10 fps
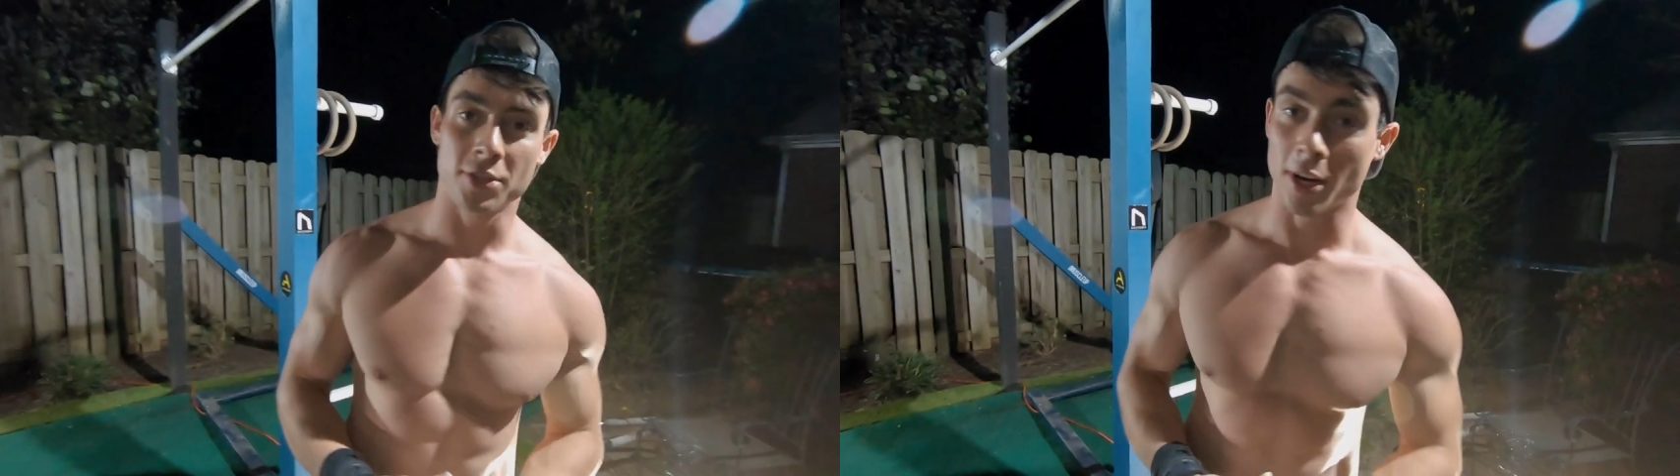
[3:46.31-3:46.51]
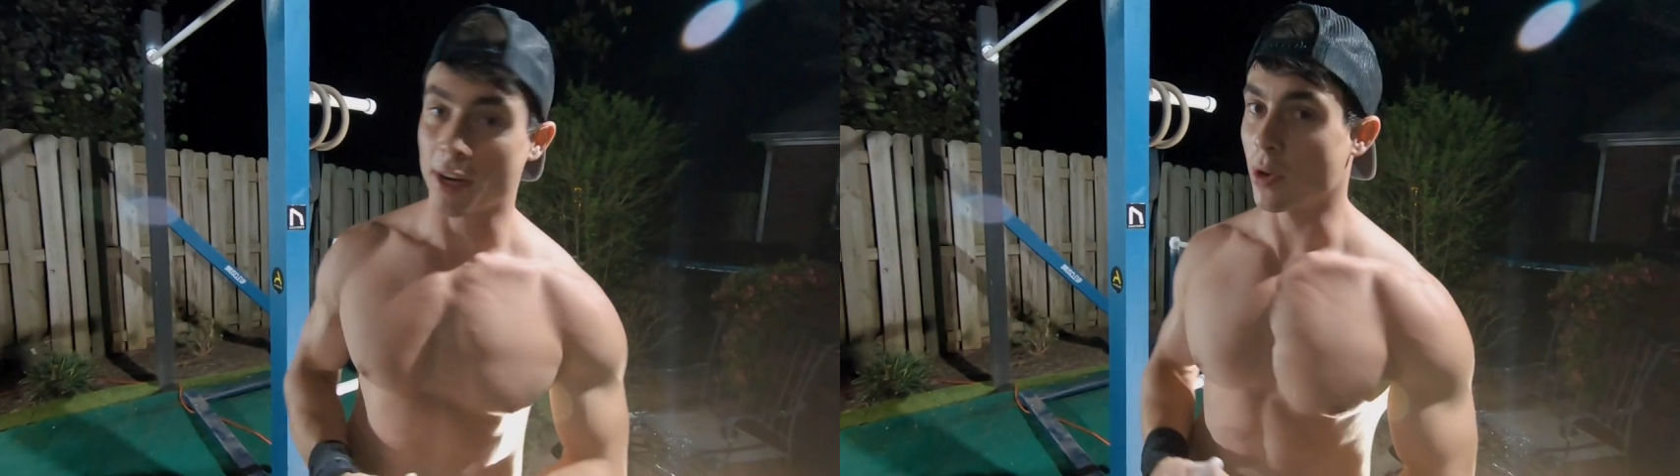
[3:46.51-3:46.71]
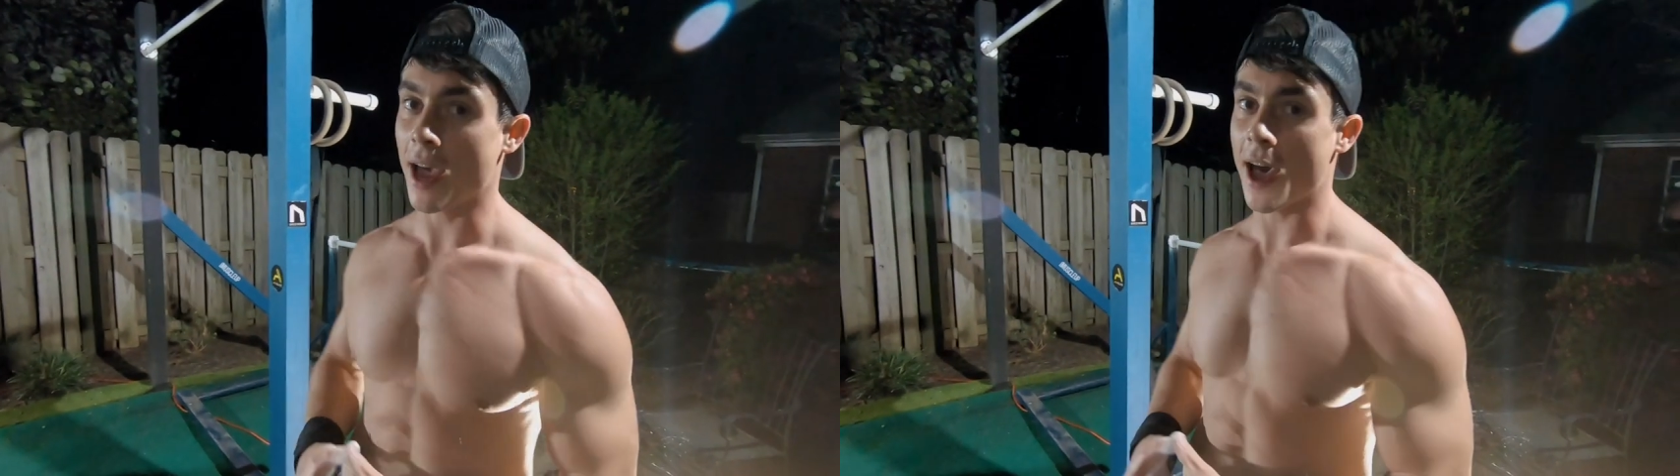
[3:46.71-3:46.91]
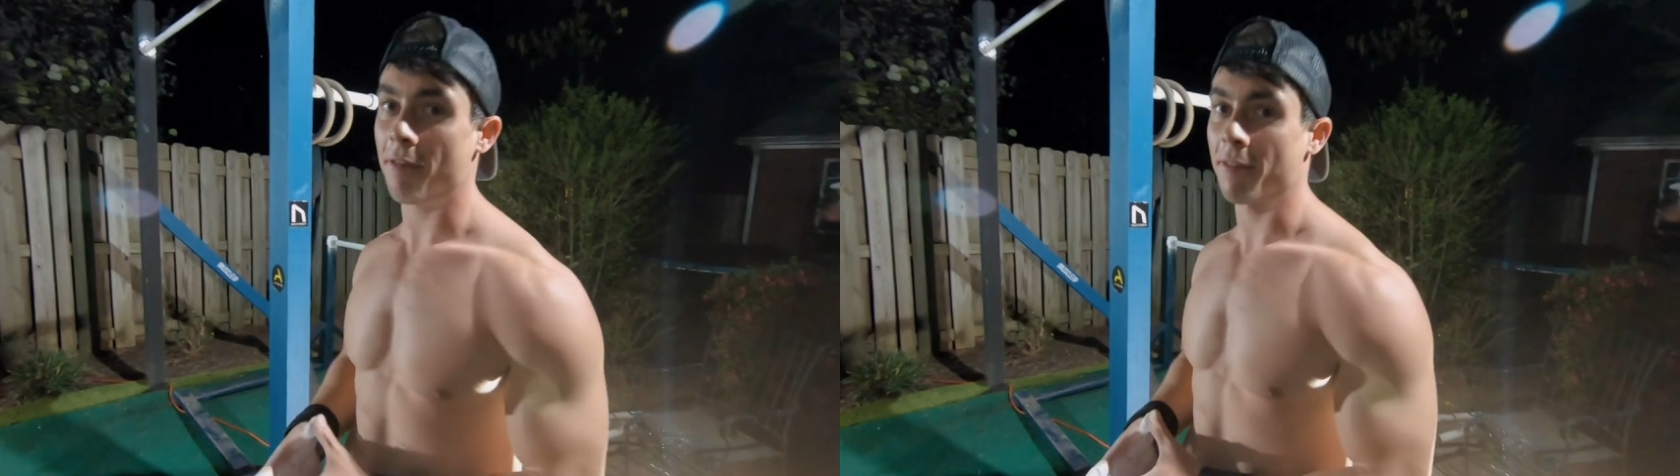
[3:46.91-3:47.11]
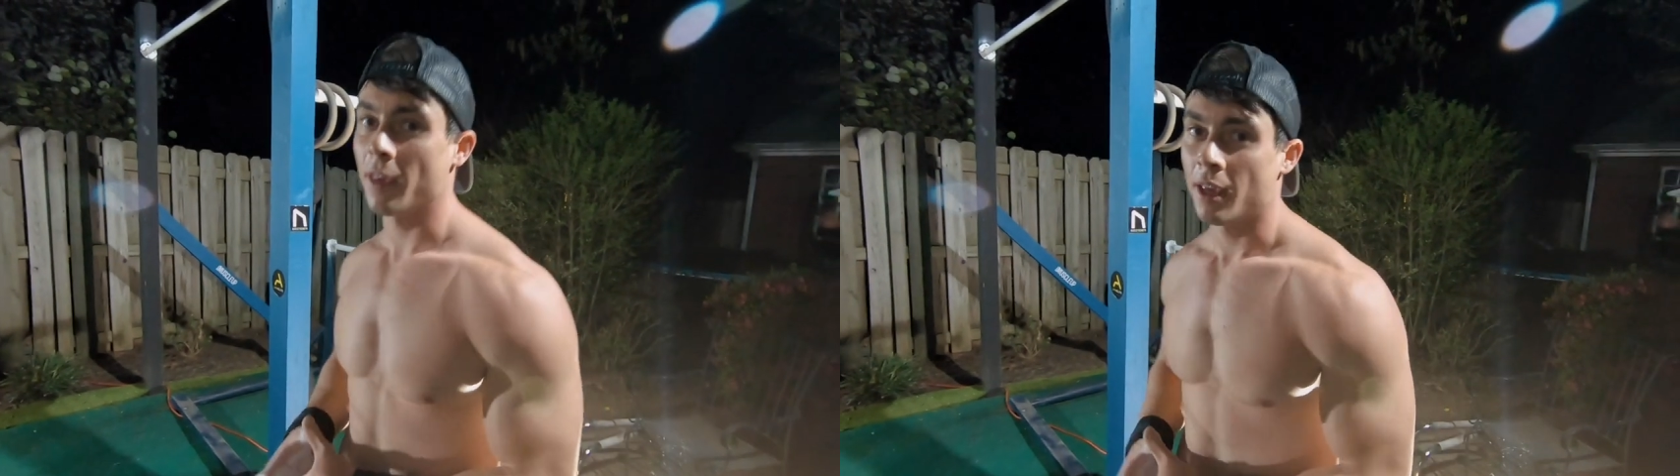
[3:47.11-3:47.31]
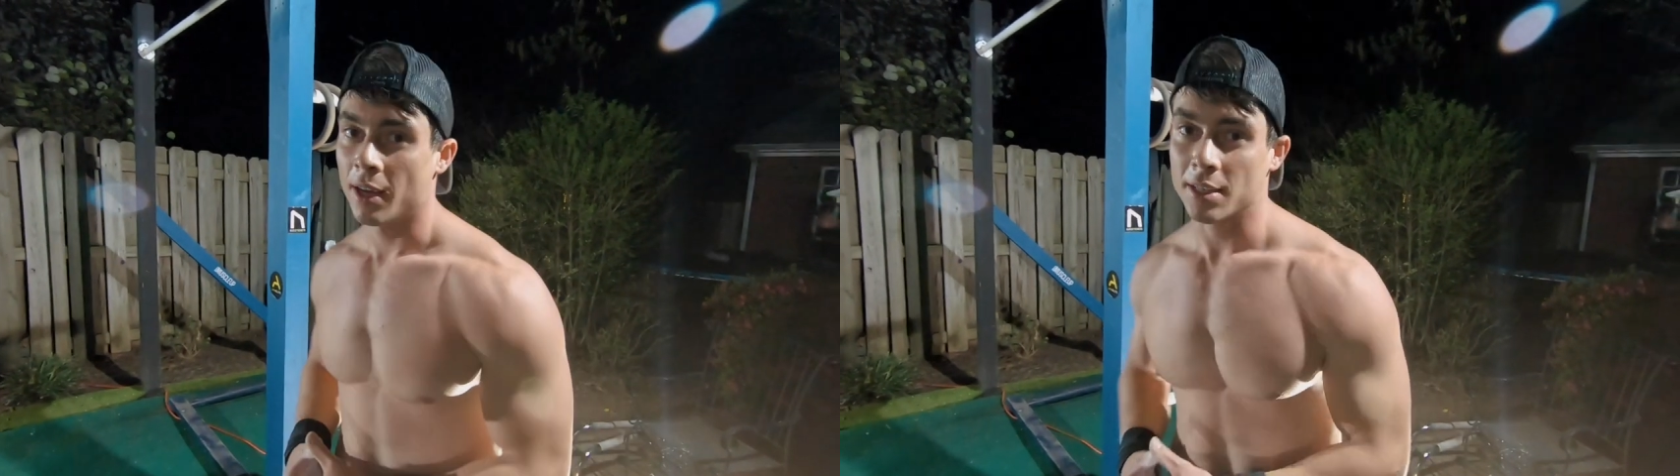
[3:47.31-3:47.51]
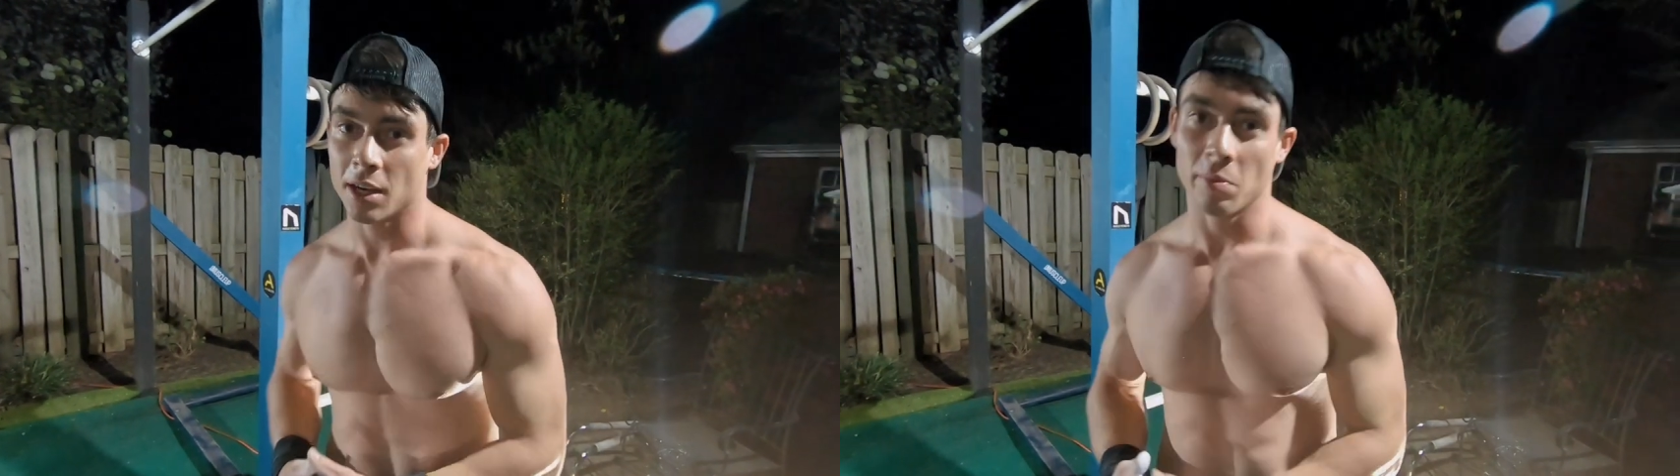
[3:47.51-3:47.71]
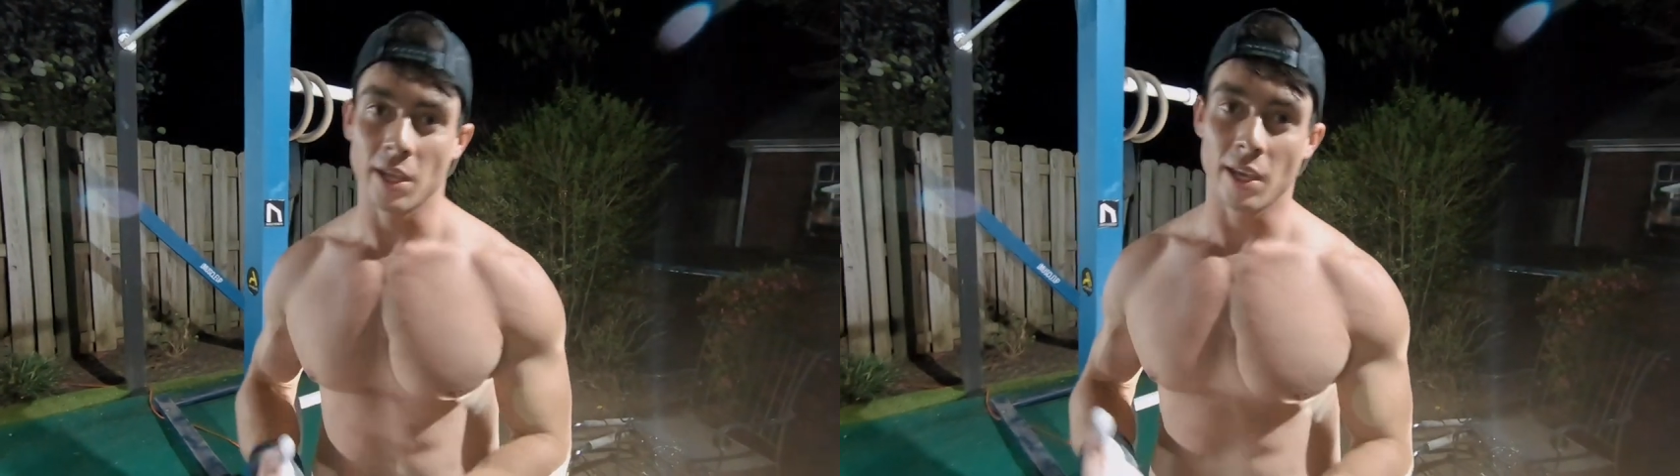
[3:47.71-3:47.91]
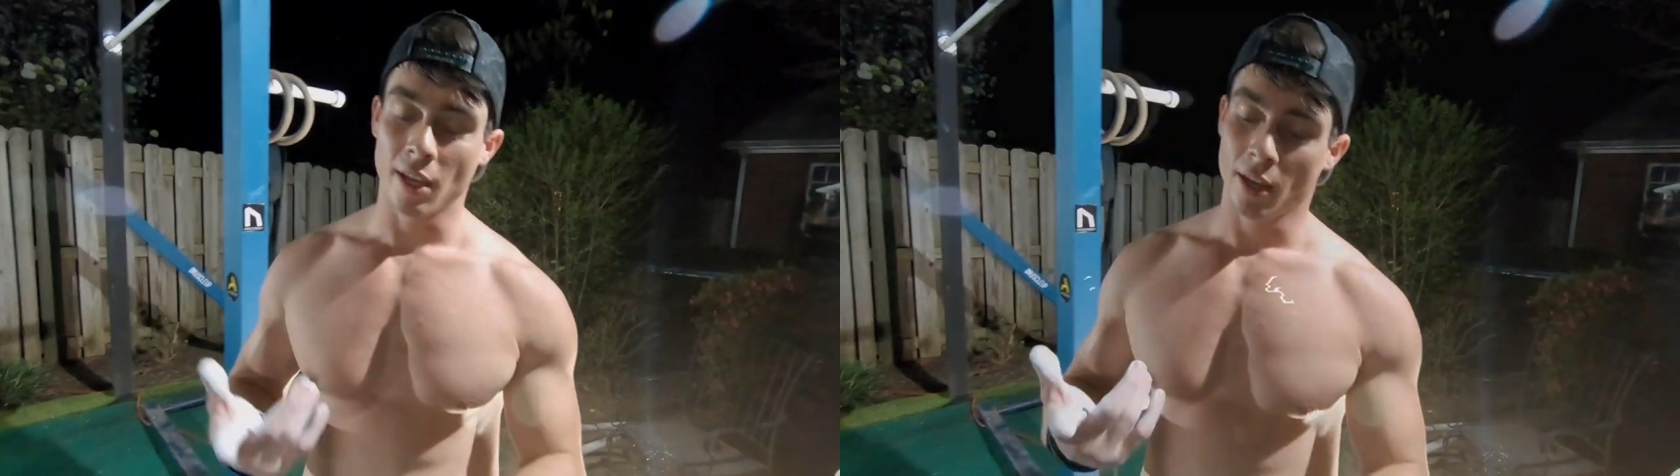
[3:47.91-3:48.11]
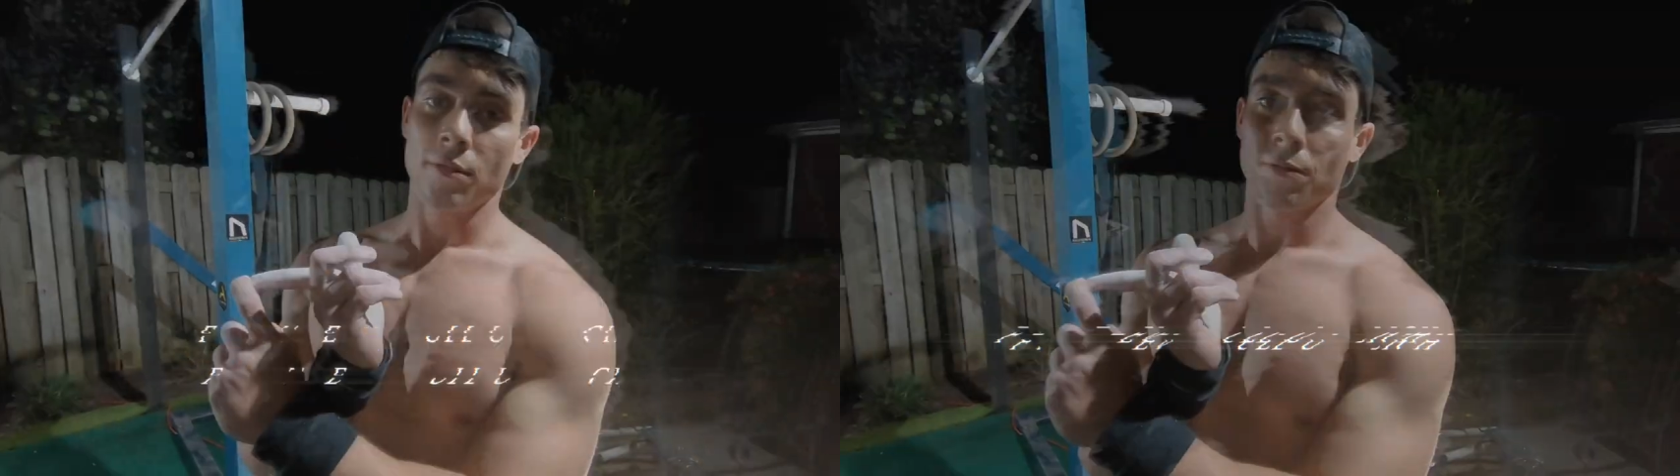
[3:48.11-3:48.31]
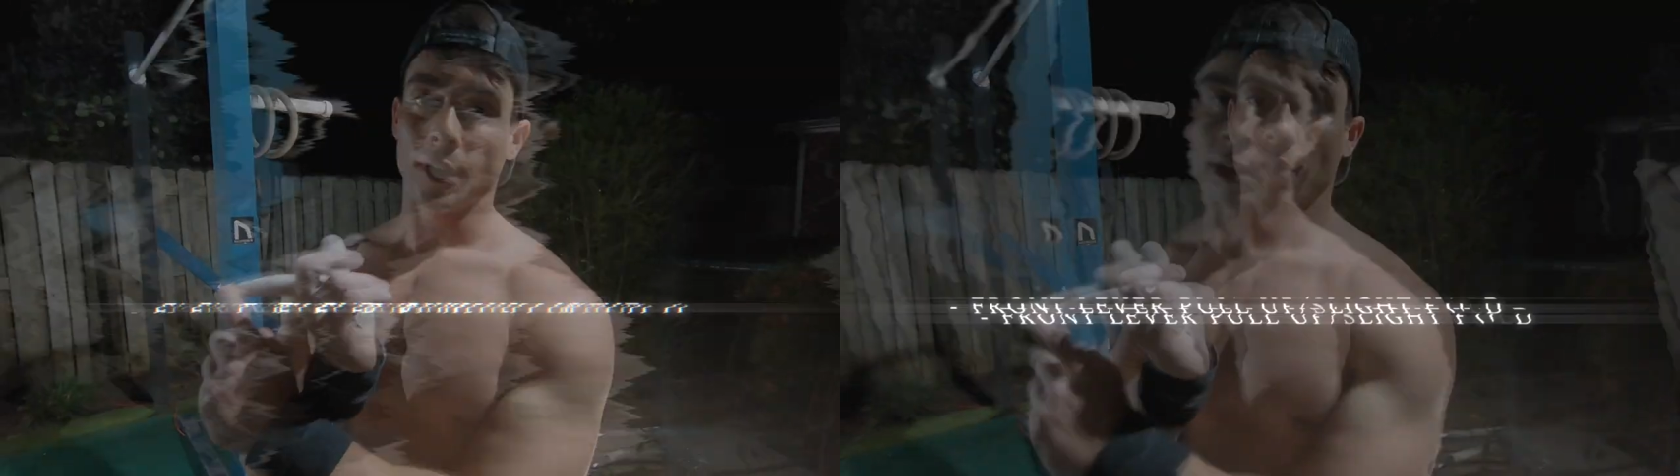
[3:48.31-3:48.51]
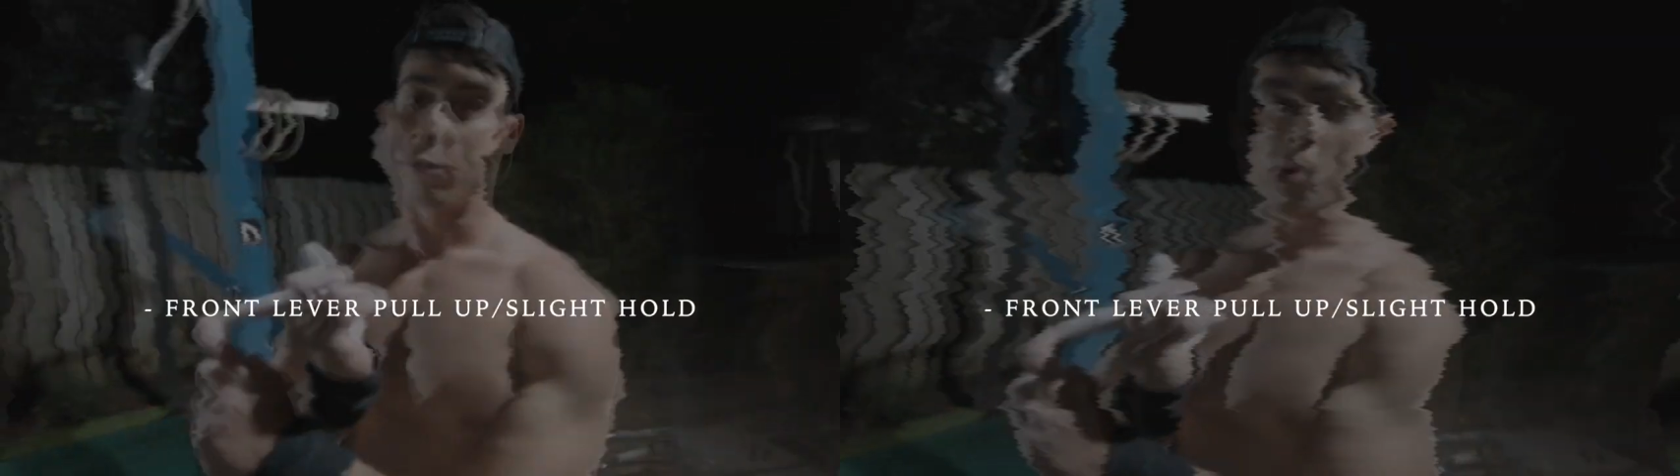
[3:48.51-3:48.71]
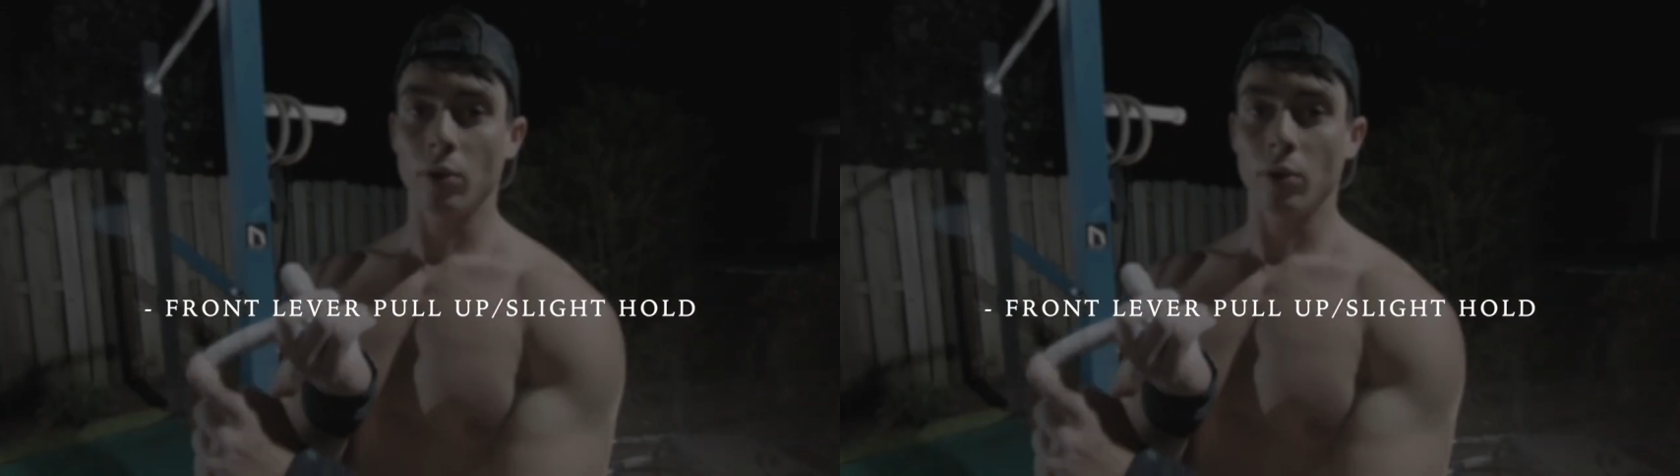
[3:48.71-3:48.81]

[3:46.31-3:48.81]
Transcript: circuit we have is gonna be front lever